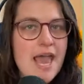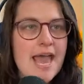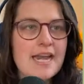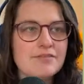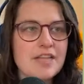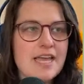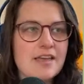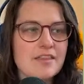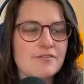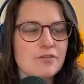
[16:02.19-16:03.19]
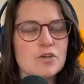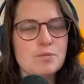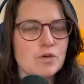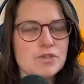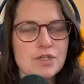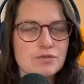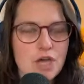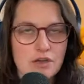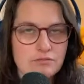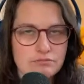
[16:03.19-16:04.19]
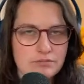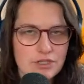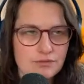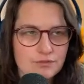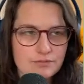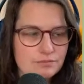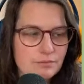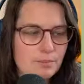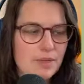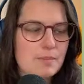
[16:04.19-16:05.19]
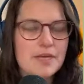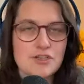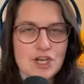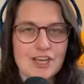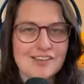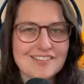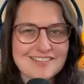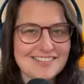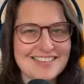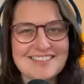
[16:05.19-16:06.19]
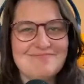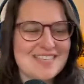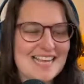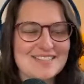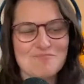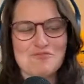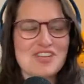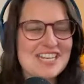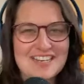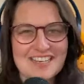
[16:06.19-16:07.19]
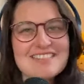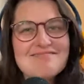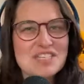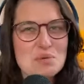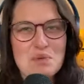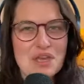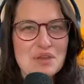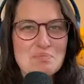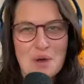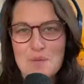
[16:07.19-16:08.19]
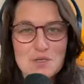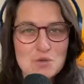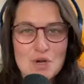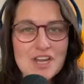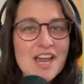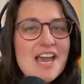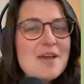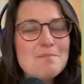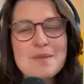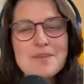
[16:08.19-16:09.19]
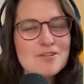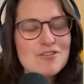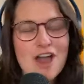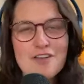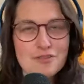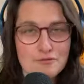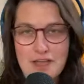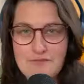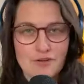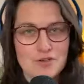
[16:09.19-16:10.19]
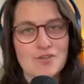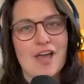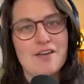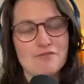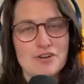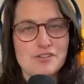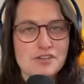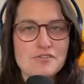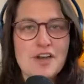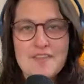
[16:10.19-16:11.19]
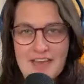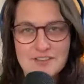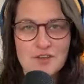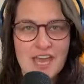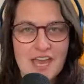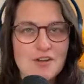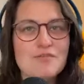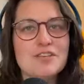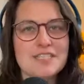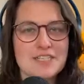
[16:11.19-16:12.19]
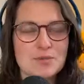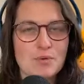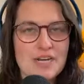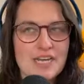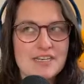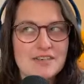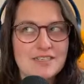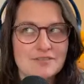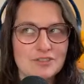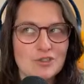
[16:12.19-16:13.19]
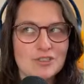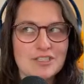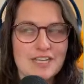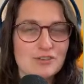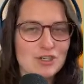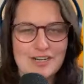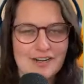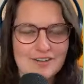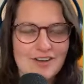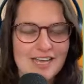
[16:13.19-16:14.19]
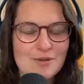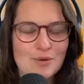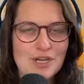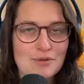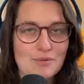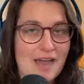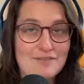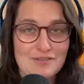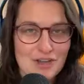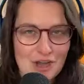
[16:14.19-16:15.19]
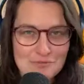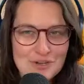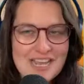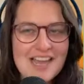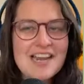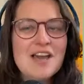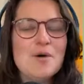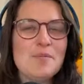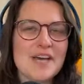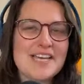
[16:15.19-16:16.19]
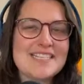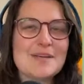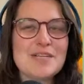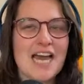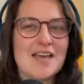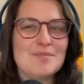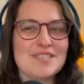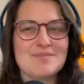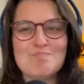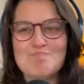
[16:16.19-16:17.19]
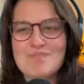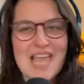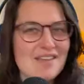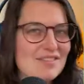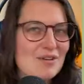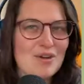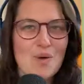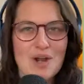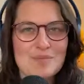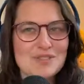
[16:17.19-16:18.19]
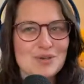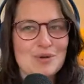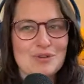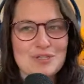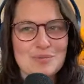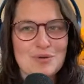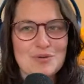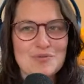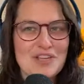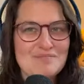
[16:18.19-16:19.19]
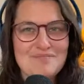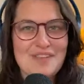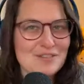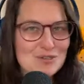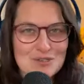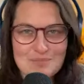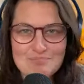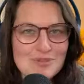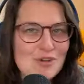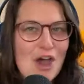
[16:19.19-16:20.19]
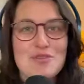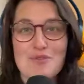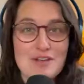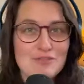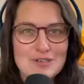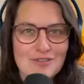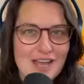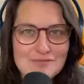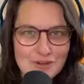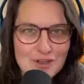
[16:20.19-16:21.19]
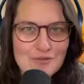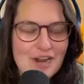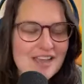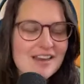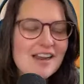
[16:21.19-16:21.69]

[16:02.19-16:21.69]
And if like the first person you've been pitching says we need it to be published work, maybe they're not the right first client for you, and that's okay. I know it feels disappointing and difficult to like turn down a client when you haven't even gotten one yet, but sometimes if their requirements are unreasonable, then that's just not the right first client for you, right?